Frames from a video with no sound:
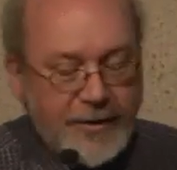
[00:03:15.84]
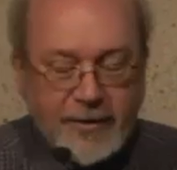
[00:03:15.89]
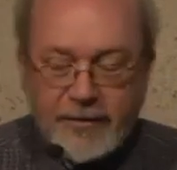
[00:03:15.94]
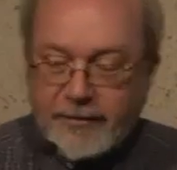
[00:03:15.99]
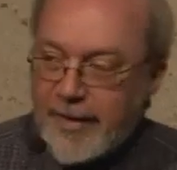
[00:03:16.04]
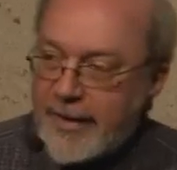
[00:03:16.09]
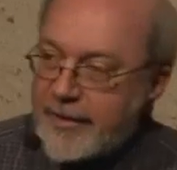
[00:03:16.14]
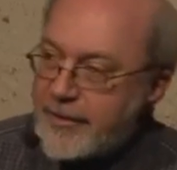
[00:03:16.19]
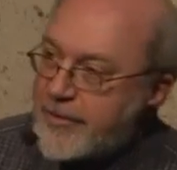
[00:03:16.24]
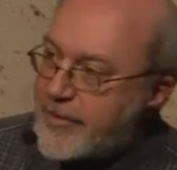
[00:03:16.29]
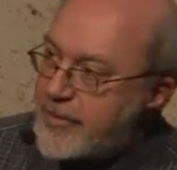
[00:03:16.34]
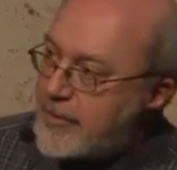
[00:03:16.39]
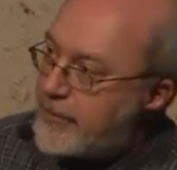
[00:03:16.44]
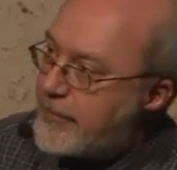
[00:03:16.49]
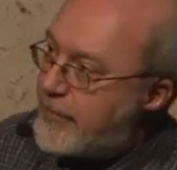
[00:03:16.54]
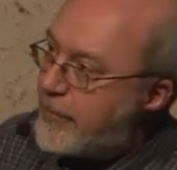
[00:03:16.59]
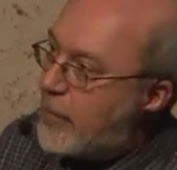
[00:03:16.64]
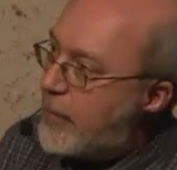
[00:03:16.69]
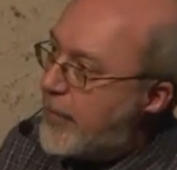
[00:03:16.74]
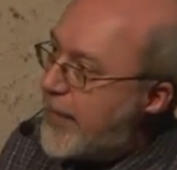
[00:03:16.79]
convention
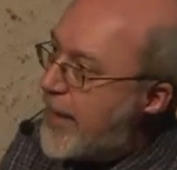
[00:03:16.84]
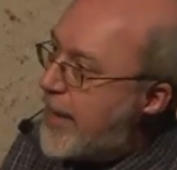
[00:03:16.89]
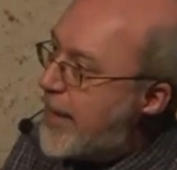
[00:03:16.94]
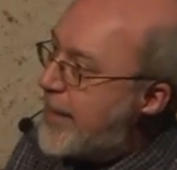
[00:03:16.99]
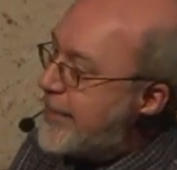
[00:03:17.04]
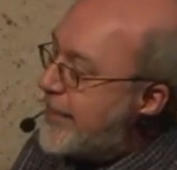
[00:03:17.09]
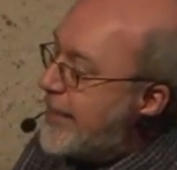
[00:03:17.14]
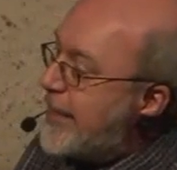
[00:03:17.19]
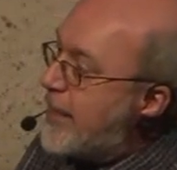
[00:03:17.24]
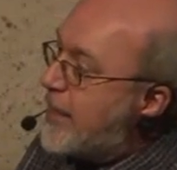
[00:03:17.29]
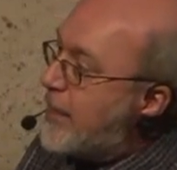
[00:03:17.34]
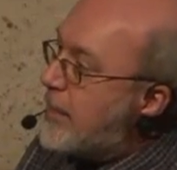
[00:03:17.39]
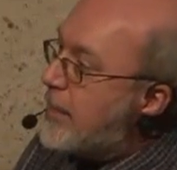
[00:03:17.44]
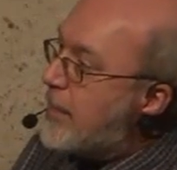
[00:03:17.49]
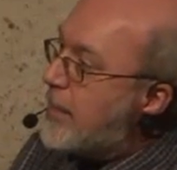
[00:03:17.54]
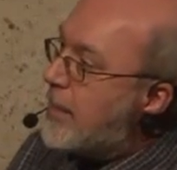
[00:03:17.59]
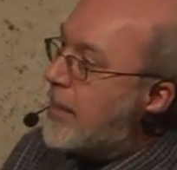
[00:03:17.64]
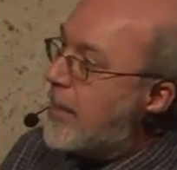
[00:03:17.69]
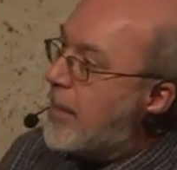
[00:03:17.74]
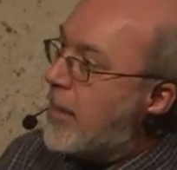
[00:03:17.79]
for the idea
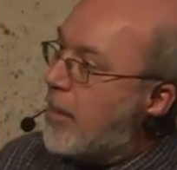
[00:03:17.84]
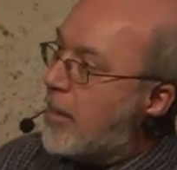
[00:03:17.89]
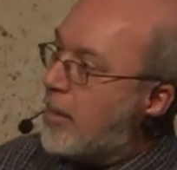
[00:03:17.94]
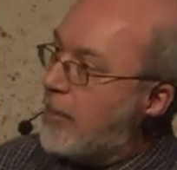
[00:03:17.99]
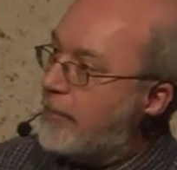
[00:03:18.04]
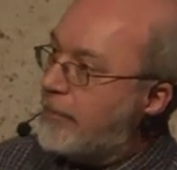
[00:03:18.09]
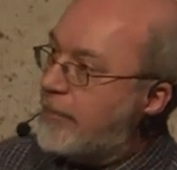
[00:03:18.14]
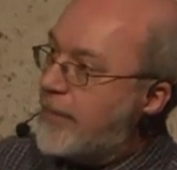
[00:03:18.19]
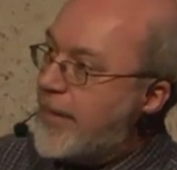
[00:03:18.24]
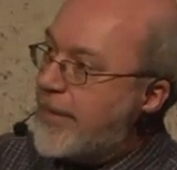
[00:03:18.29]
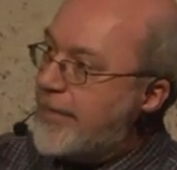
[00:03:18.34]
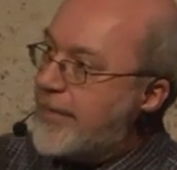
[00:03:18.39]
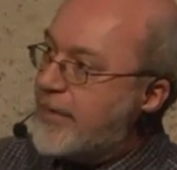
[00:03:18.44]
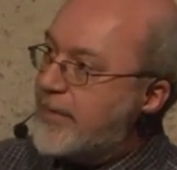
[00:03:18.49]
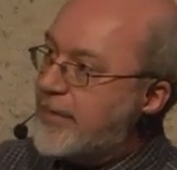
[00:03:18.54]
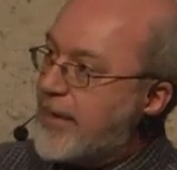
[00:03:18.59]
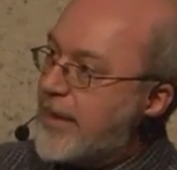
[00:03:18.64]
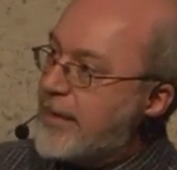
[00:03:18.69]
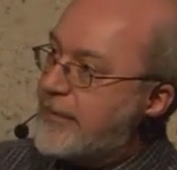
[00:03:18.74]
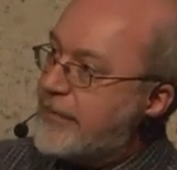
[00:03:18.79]
of the
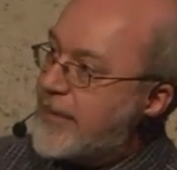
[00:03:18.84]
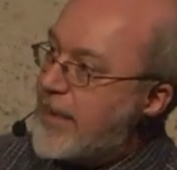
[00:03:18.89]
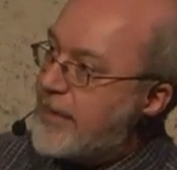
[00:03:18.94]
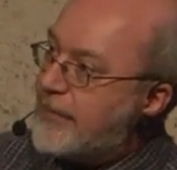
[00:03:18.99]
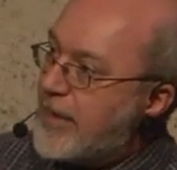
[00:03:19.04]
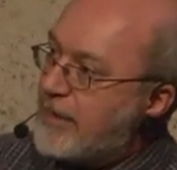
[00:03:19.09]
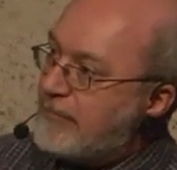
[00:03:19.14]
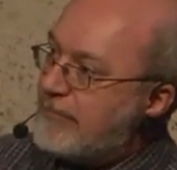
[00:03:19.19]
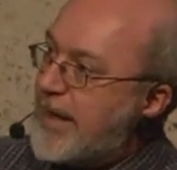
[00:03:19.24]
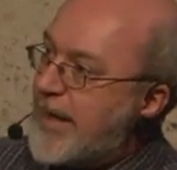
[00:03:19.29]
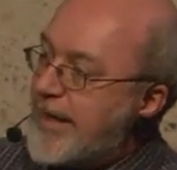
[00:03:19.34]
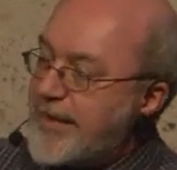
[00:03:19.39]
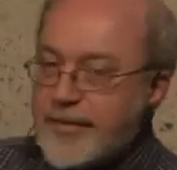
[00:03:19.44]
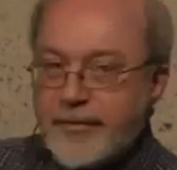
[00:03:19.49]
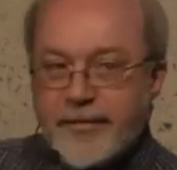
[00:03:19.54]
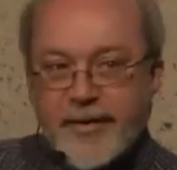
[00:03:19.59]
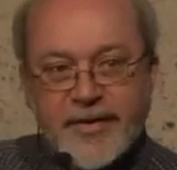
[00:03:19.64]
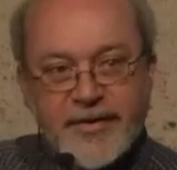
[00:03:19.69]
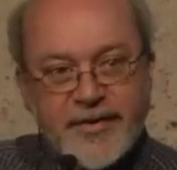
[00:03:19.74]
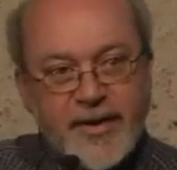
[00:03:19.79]
life-giving rays
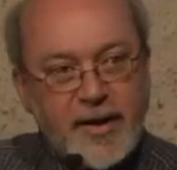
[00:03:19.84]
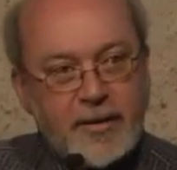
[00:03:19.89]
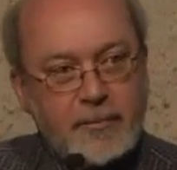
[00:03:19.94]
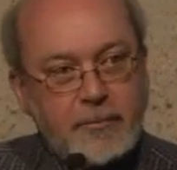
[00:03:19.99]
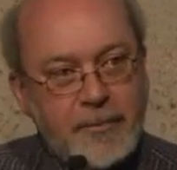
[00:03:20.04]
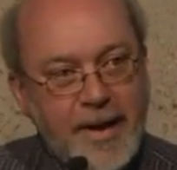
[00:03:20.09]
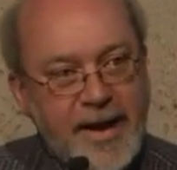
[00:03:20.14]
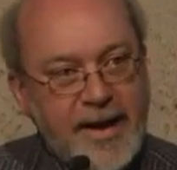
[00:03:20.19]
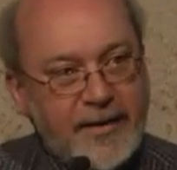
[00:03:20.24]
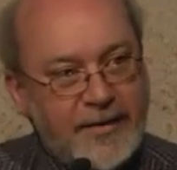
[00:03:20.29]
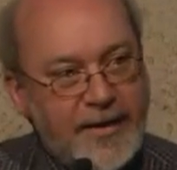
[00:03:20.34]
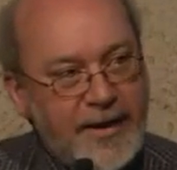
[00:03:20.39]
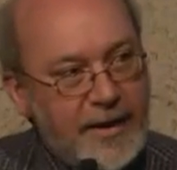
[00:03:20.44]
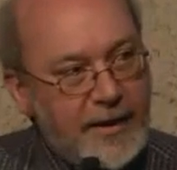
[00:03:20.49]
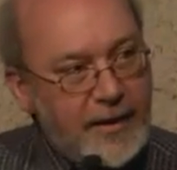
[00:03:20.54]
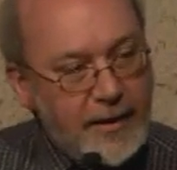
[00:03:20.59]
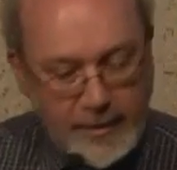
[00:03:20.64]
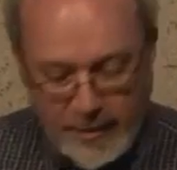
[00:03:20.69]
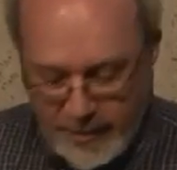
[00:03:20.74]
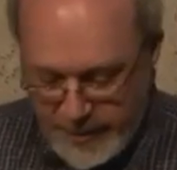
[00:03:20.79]
of the sun
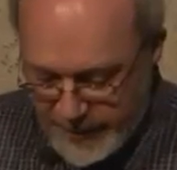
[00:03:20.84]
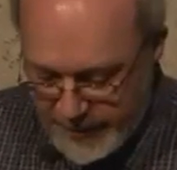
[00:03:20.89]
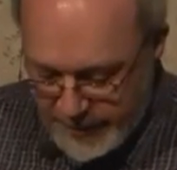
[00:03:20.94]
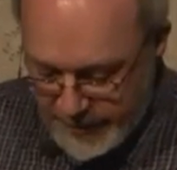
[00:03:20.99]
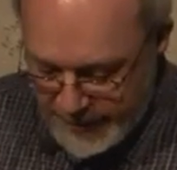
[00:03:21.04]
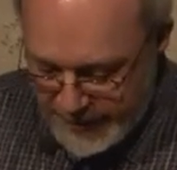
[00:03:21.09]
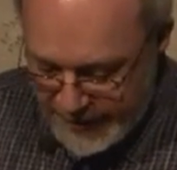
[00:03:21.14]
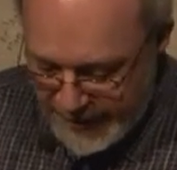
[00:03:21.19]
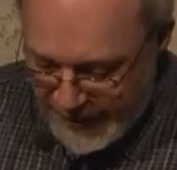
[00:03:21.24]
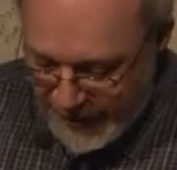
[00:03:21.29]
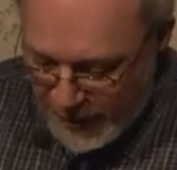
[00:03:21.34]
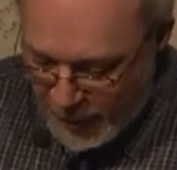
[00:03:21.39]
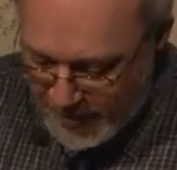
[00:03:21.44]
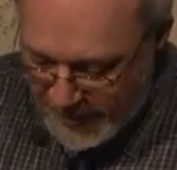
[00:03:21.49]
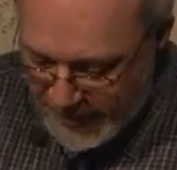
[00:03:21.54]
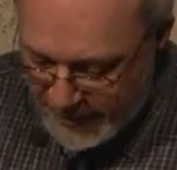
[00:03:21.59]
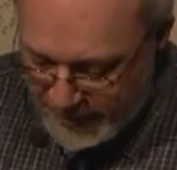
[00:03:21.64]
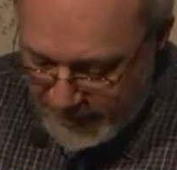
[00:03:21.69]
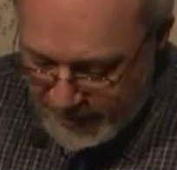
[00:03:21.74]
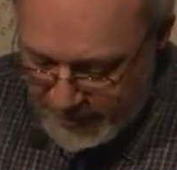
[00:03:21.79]
bathing the
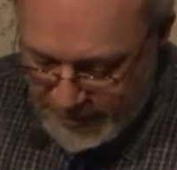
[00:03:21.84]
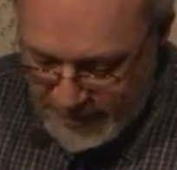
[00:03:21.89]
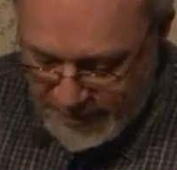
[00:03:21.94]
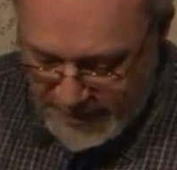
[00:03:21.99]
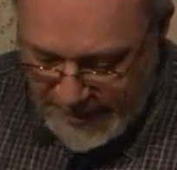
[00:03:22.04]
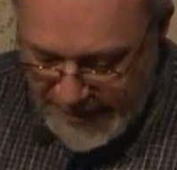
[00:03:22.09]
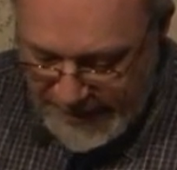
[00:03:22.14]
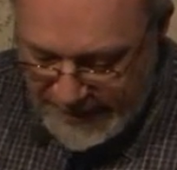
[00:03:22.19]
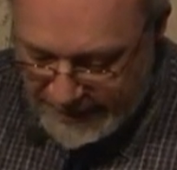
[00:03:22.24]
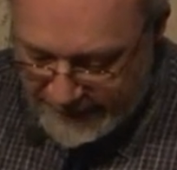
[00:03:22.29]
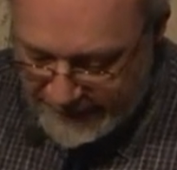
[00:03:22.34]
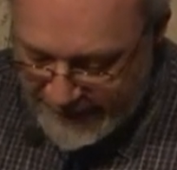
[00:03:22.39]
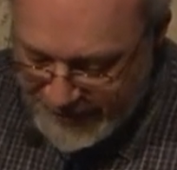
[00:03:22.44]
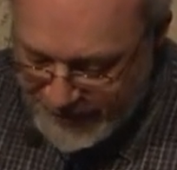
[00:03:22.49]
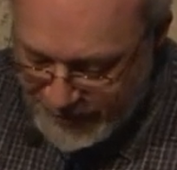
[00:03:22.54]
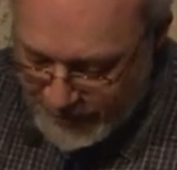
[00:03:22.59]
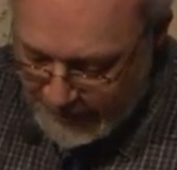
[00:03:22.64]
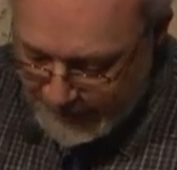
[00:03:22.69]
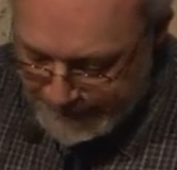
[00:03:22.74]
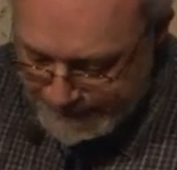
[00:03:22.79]
human
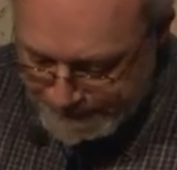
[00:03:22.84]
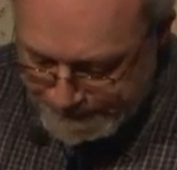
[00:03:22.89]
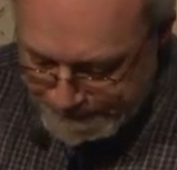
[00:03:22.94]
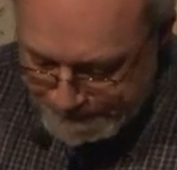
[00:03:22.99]
individual.